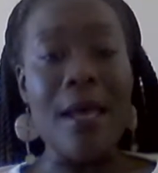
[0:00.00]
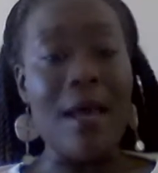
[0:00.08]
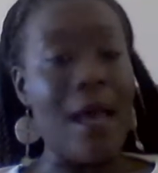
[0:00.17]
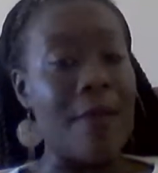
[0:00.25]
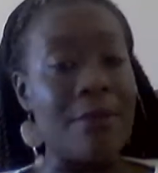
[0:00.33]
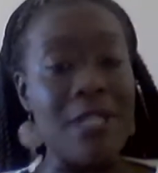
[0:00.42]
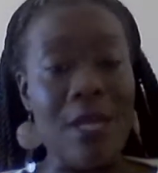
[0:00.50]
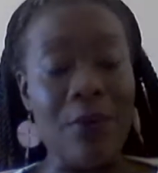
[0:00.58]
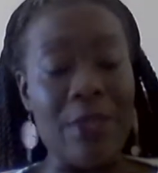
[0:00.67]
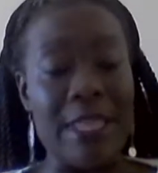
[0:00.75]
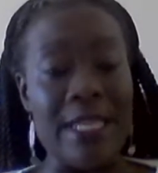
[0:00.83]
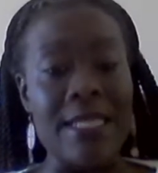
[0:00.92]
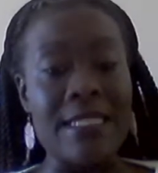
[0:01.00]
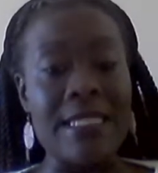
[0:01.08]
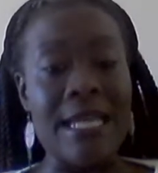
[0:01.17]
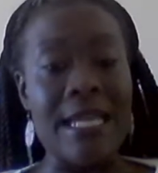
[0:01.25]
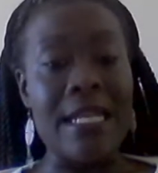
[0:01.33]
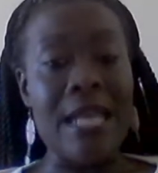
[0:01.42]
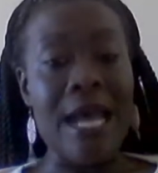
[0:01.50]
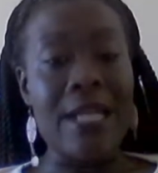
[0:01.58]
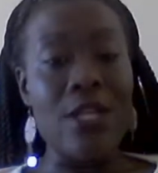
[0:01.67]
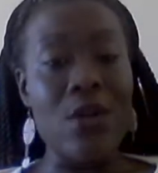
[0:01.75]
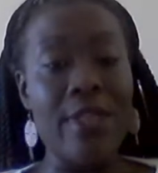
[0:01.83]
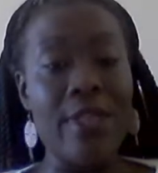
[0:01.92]
I'm done with this. And I
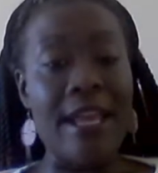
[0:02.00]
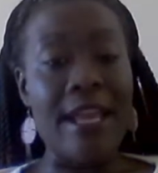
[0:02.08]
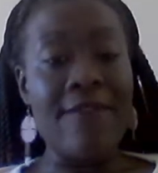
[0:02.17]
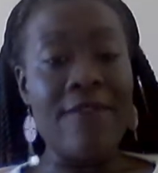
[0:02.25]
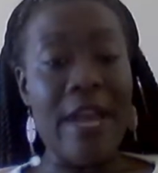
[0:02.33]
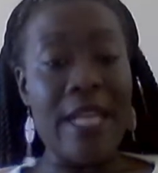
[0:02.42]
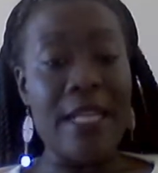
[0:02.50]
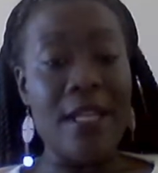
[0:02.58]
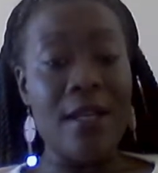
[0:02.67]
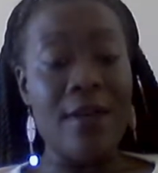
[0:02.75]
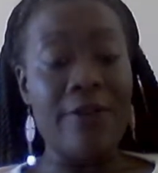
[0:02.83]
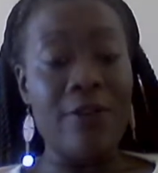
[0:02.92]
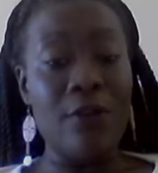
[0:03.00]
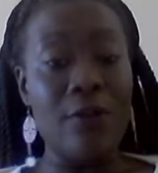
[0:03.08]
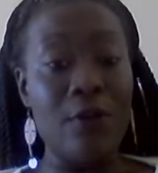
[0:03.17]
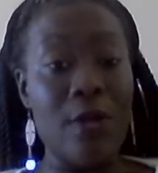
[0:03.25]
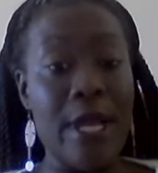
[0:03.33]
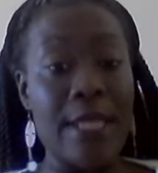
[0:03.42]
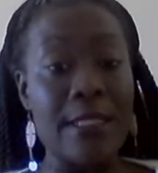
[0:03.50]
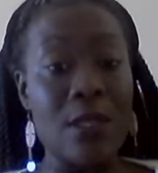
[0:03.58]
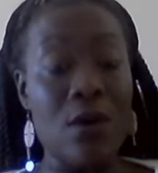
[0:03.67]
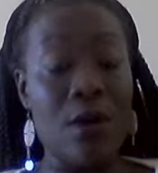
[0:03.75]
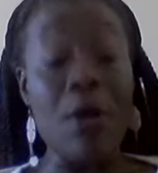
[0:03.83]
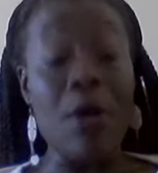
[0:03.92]
know that I invited a few of you guys,
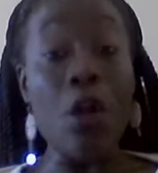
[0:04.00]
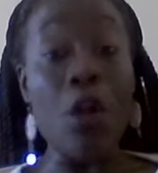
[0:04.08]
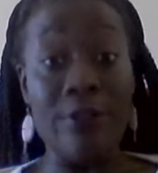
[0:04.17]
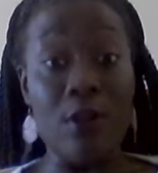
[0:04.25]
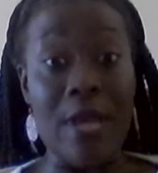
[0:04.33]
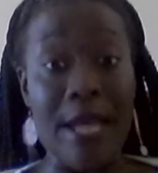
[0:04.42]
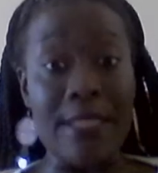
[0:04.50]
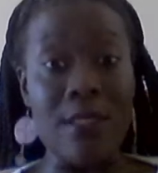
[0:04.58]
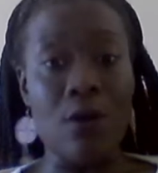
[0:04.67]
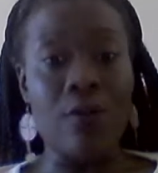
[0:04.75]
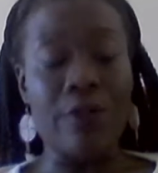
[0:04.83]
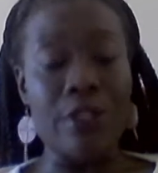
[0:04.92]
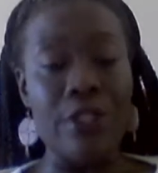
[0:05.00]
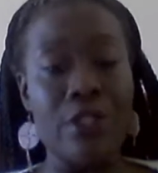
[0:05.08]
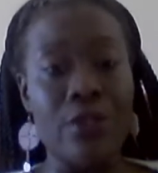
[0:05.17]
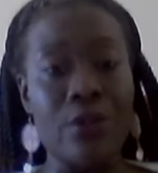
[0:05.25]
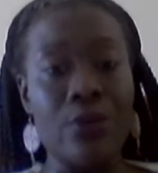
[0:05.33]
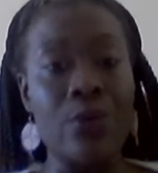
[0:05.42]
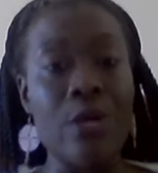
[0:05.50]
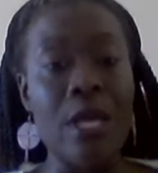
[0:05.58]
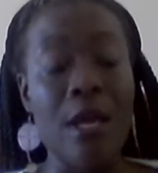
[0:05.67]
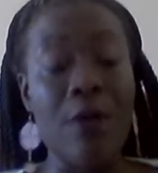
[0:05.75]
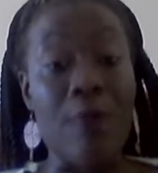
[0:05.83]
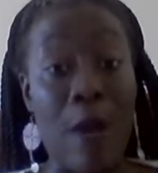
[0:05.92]
all of you guys, over to
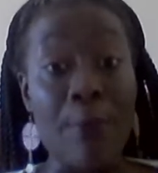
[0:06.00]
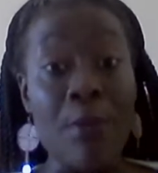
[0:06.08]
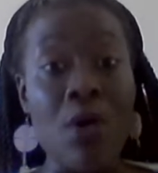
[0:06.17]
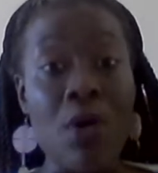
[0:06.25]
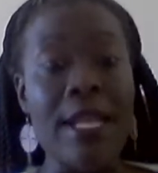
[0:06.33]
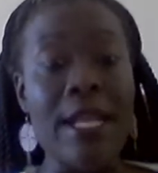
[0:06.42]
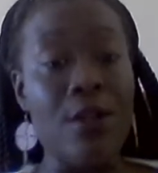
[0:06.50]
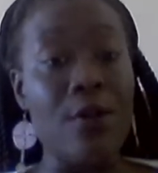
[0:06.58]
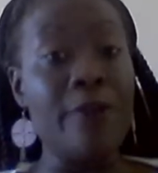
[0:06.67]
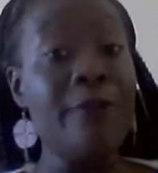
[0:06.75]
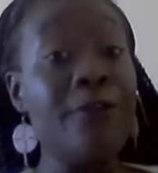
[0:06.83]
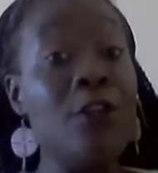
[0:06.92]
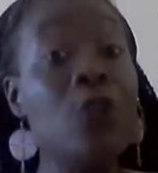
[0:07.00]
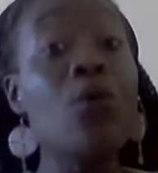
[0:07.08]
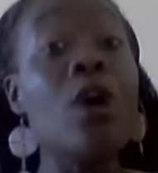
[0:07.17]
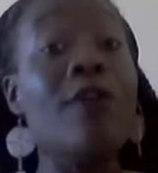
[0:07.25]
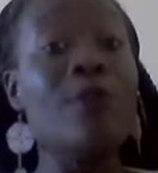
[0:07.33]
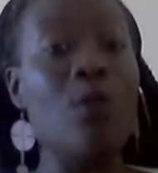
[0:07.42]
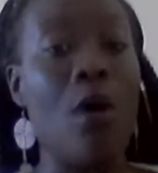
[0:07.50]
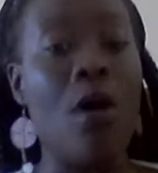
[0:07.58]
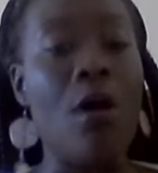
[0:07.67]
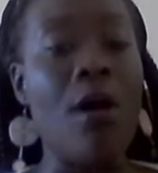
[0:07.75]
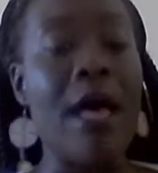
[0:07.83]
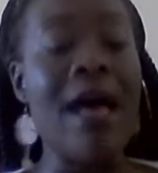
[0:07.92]
Rumble, and I know a few of you
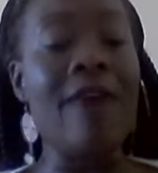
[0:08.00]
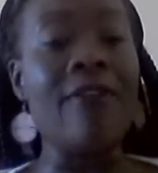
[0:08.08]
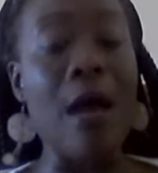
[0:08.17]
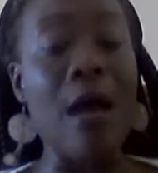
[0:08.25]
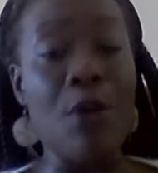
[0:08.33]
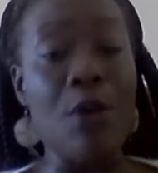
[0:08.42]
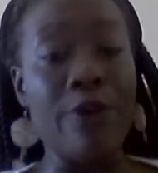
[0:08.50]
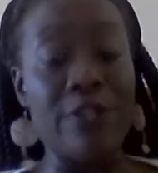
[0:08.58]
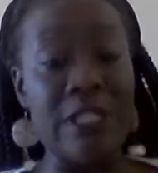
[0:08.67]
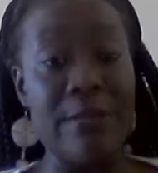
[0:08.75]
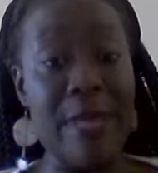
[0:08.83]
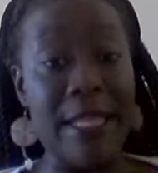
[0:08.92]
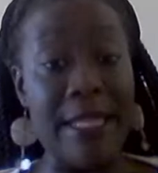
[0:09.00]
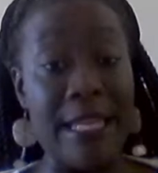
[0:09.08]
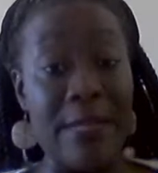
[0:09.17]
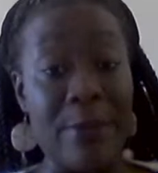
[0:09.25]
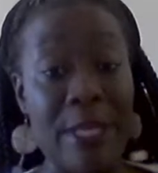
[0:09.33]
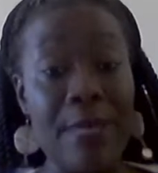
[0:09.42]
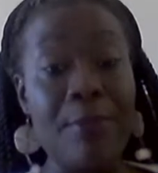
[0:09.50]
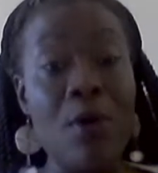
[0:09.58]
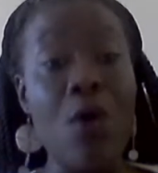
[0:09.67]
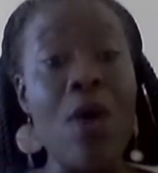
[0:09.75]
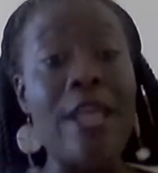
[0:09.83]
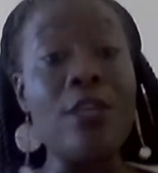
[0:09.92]
all have come over to Melanated
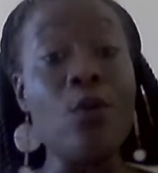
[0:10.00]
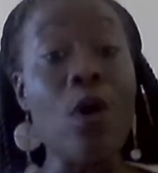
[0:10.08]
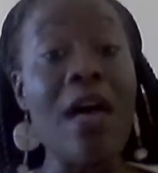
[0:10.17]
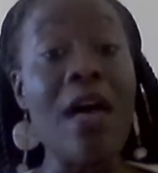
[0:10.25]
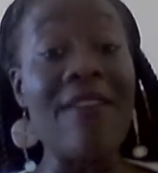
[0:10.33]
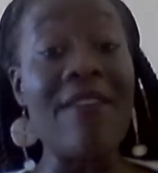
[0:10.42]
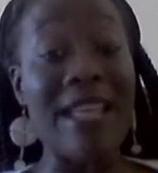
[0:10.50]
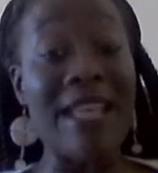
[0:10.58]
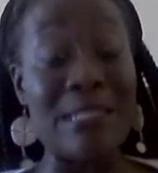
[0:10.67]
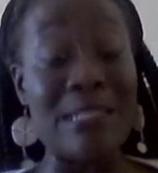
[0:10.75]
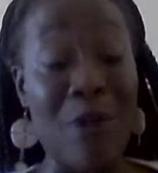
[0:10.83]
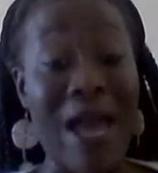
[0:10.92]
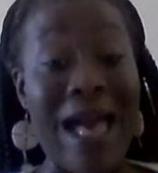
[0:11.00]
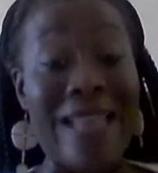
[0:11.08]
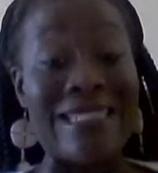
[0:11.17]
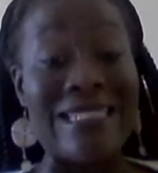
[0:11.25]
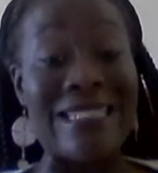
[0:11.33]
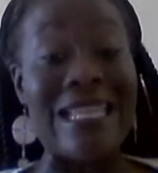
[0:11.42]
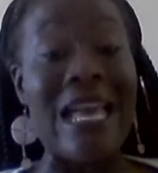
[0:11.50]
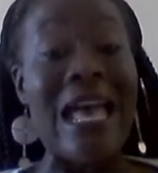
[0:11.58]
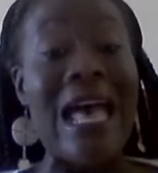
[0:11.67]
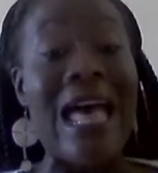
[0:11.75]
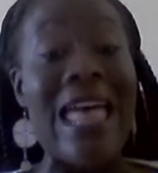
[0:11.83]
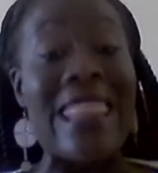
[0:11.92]
People, and you all have expressed
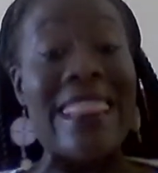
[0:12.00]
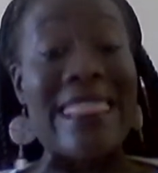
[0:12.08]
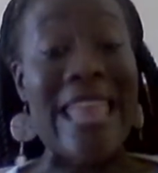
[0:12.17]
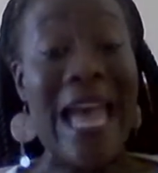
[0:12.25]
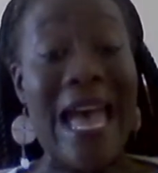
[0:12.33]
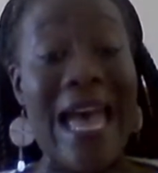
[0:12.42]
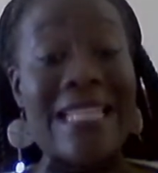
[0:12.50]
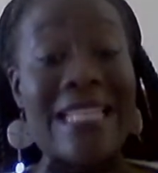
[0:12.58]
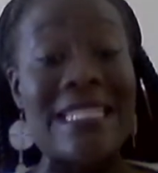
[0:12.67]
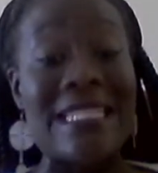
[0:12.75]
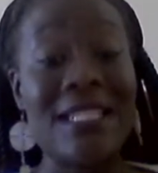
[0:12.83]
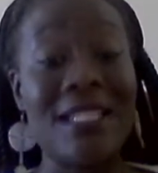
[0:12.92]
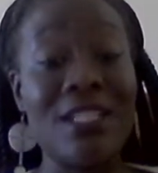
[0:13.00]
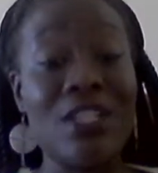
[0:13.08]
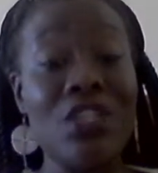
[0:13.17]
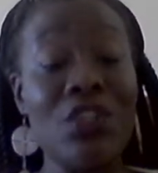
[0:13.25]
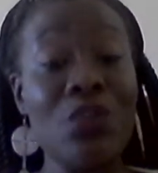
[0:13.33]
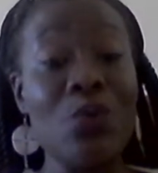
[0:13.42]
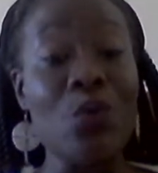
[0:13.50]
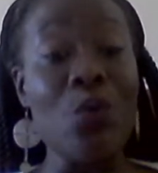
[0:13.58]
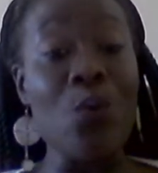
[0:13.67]
that you